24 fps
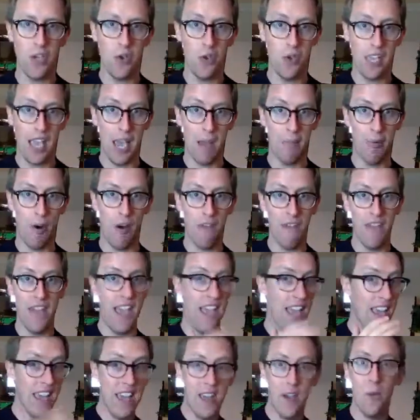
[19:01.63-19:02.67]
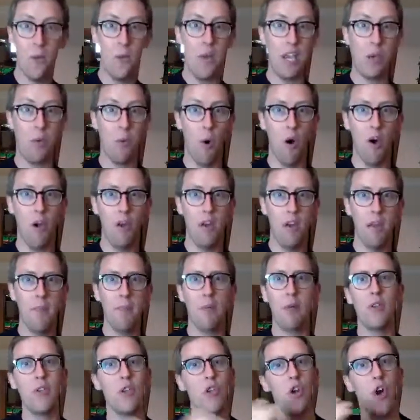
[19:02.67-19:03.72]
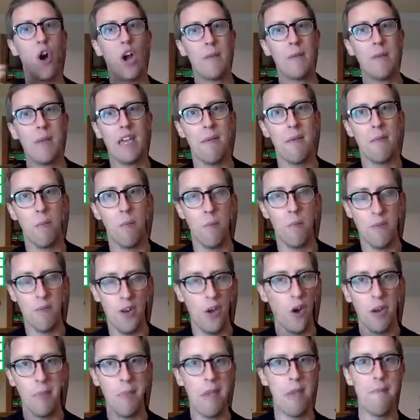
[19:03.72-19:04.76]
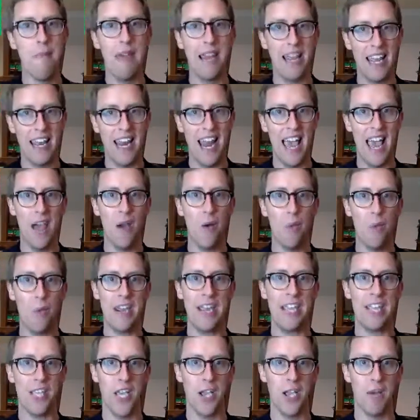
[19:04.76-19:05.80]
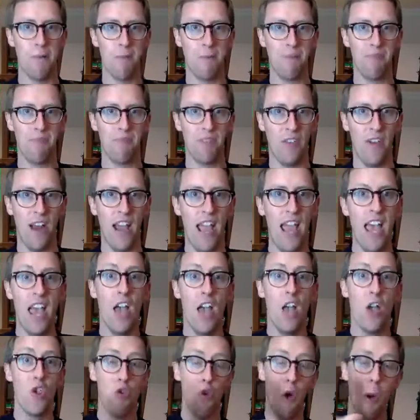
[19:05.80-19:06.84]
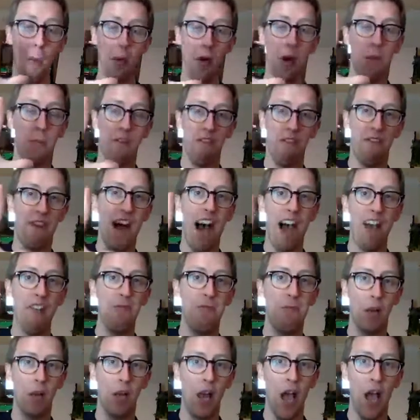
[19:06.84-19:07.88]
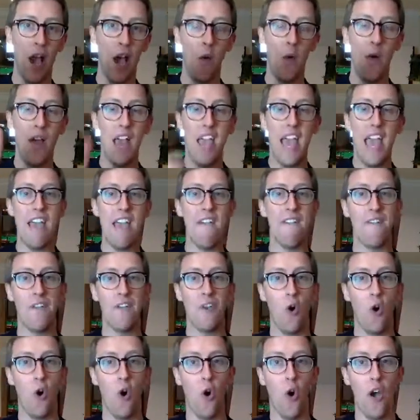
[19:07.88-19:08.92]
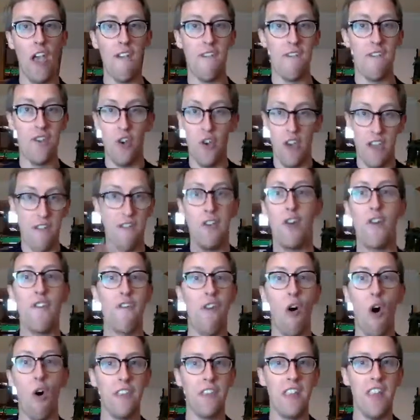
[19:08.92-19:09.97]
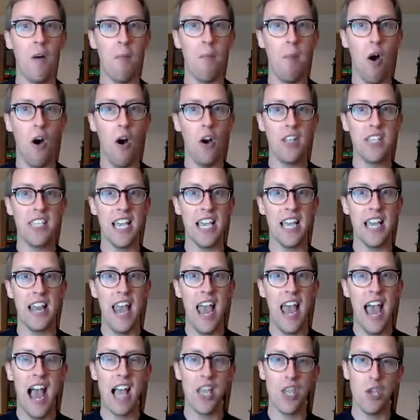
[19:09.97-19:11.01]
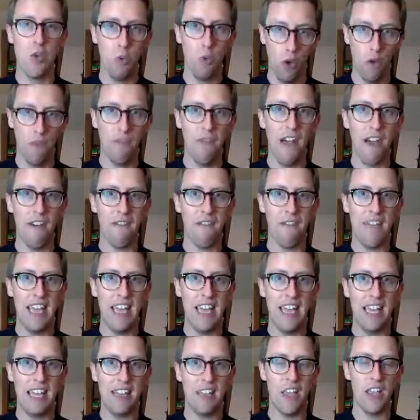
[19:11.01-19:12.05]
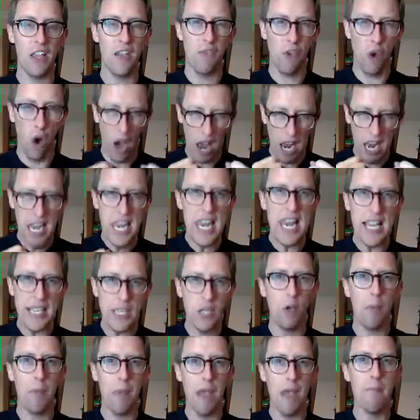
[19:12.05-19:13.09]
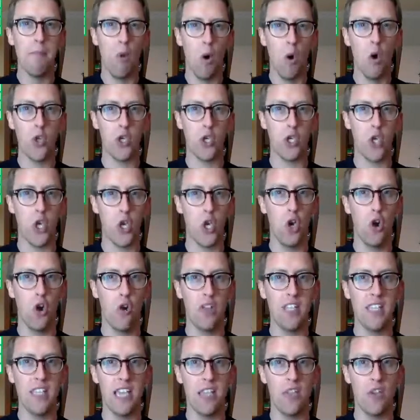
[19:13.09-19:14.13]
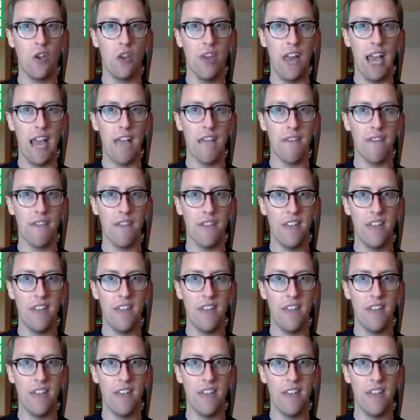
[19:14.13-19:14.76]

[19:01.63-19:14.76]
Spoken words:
you can get profit week 1, but you're not going to be a millionaire week 2, right? Drop a number 5 below if you're involved in network marketing and you love that feeling that you've got a little bit more security in your life,